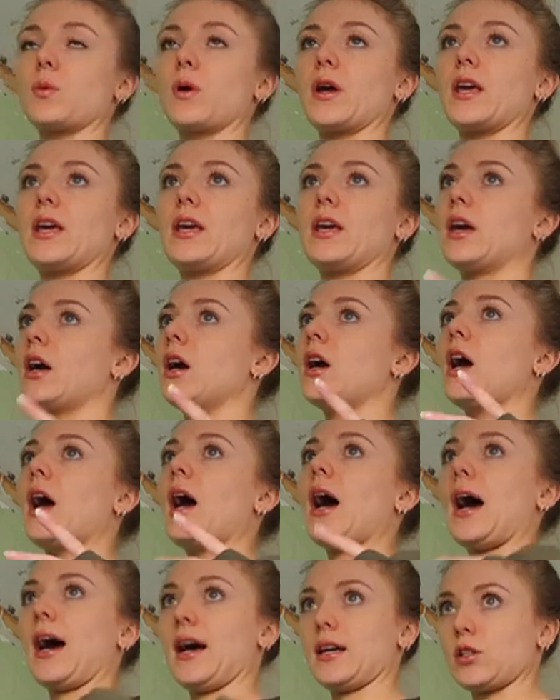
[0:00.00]
we
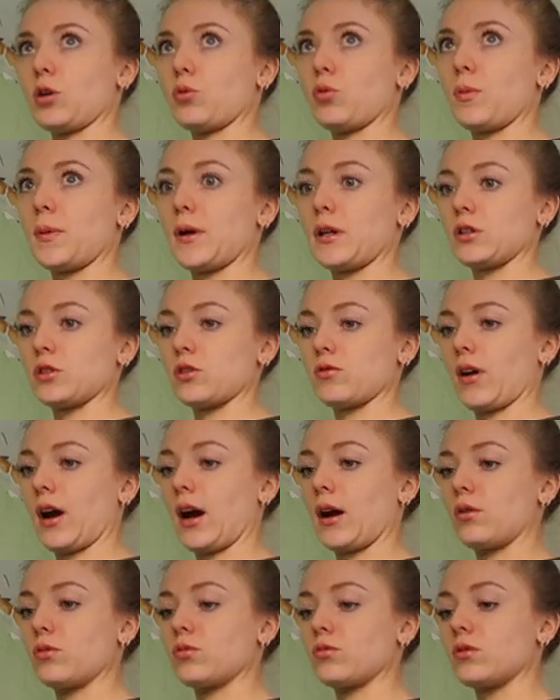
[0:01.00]
had our build
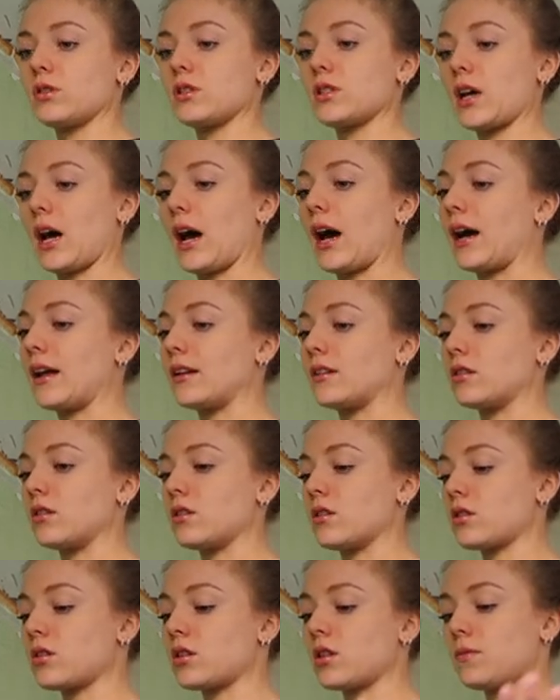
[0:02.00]
around
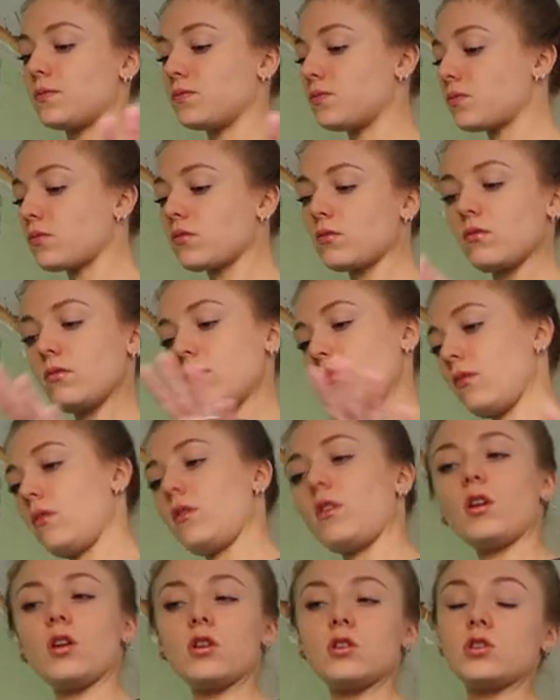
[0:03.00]
and
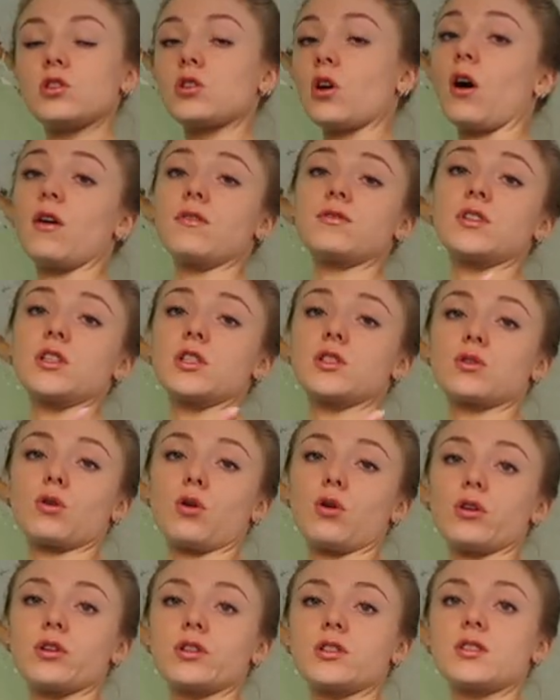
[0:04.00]
sort of
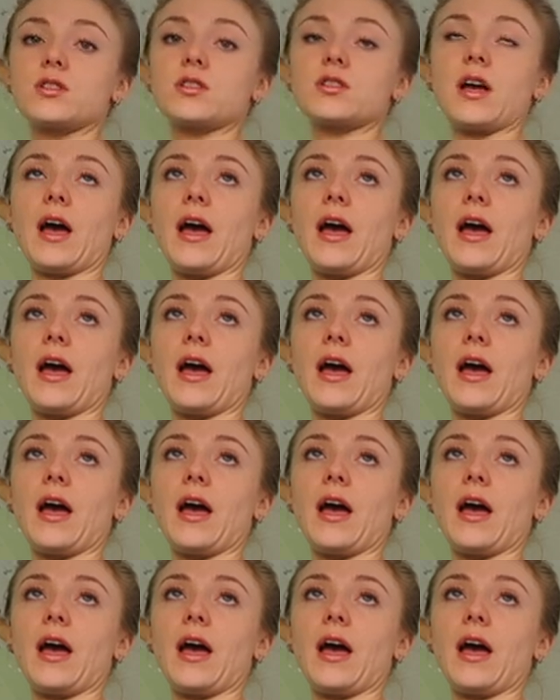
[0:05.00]
discussed